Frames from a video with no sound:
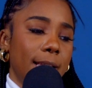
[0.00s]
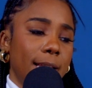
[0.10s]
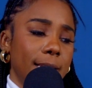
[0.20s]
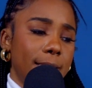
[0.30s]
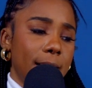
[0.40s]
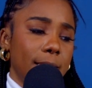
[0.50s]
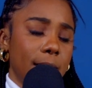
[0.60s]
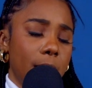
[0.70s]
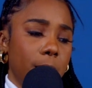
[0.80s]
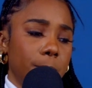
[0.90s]
it says,
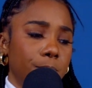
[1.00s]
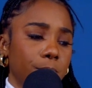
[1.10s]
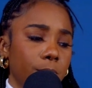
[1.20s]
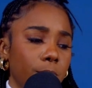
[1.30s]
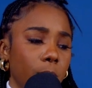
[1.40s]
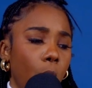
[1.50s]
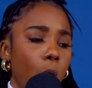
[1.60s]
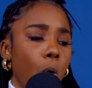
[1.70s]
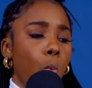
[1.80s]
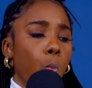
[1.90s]

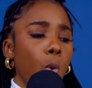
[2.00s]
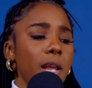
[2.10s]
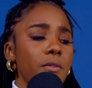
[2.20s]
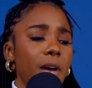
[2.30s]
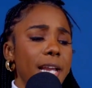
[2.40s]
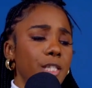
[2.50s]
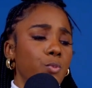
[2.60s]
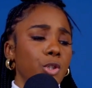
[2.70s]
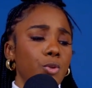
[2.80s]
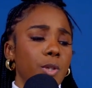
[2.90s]
what advice
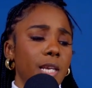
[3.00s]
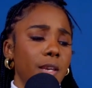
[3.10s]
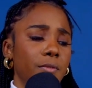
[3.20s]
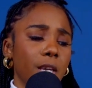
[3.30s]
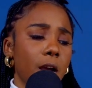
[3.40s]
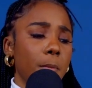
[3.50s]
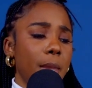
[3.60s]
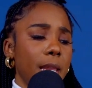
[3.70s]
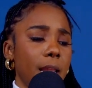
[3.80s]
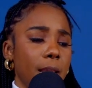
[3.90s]
would you give young
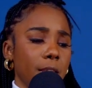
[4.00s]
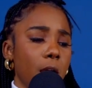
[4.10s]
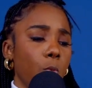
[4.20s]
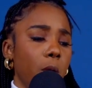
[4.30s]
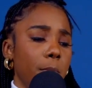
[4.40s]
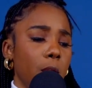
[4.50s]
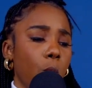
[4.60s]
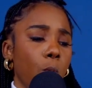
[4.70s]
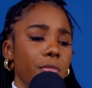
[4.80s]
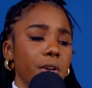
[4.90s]
men and young women
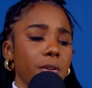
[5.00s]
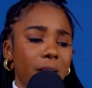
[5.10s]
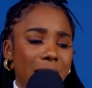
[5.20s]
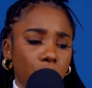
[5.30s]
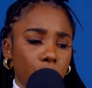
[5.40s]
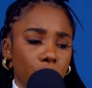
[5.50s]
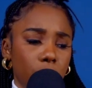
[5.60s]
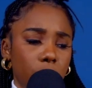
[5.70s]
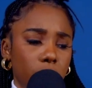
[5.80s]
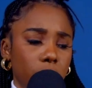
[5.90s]
on their value?
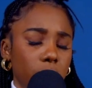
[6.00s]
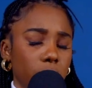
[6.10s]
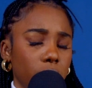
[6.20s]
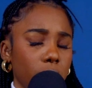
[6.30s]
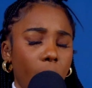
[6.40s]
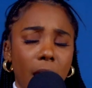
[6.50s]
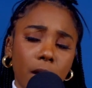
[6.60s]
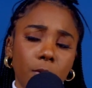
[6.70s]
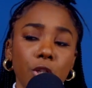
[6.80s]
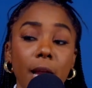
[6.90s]
And
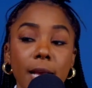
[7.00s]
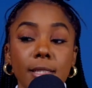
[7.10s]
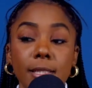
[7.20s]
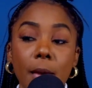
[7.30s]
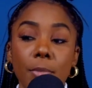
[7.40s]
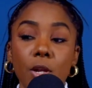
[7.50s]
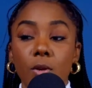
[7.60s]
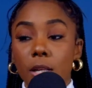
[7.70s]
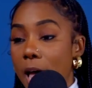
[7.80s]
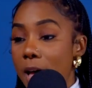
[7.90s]
I want you guys to tap in on
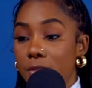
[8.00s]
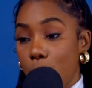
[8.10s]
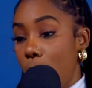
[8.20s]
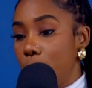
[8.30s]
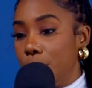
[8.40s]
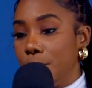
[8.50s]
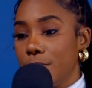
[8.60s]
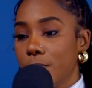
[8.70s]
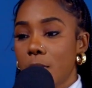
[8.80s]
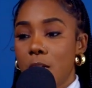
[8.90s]
the live as well.
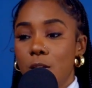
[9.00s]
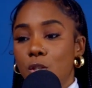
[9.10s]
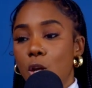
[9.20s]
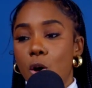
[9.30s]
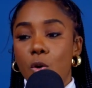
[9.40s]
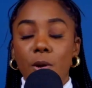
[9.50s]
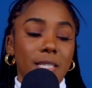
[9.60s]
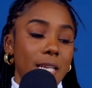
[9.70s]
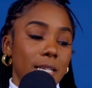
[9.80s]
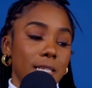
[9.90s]
So it
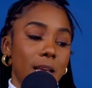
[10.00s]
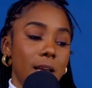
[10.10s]
says,